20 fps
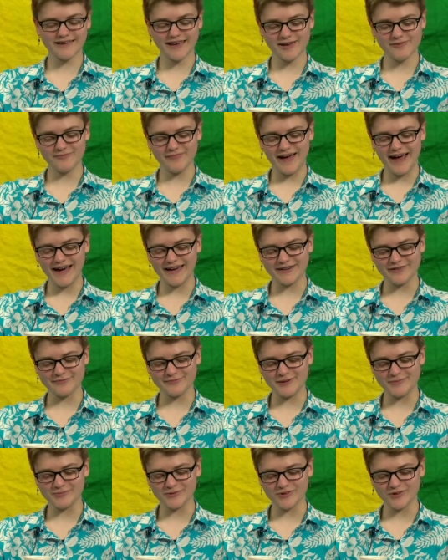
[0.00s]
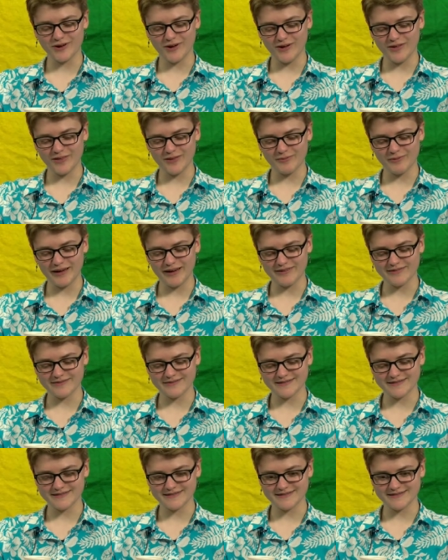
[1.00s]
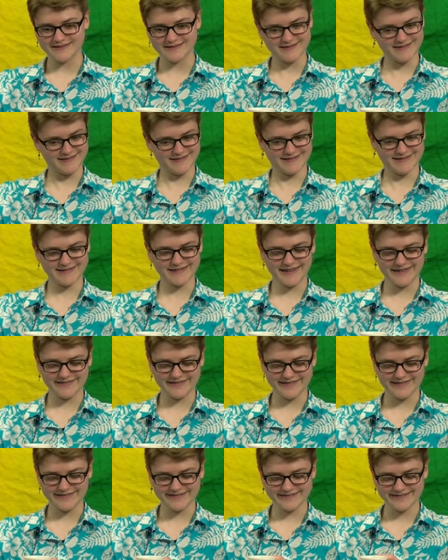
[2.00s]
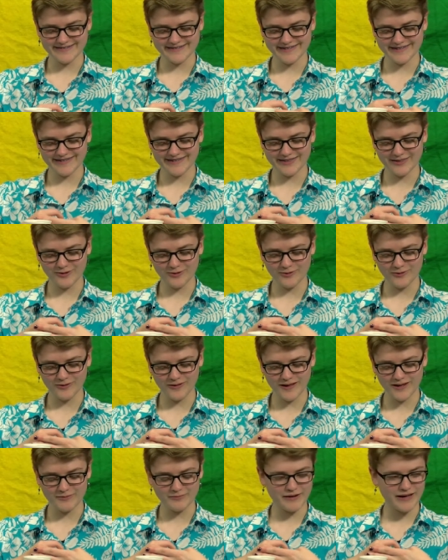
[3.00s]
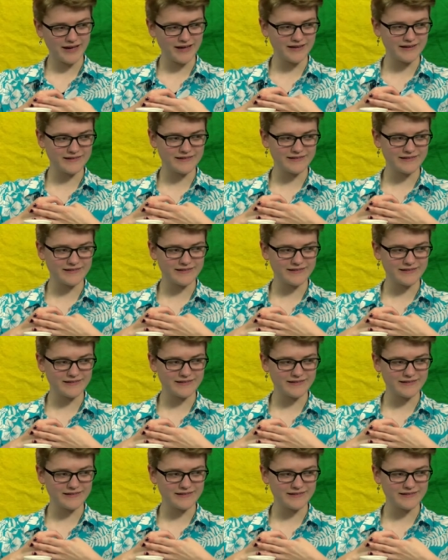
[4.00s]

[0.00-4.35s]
they'll get mad if people call them out, and I don't know. It's just a whole lot of bad.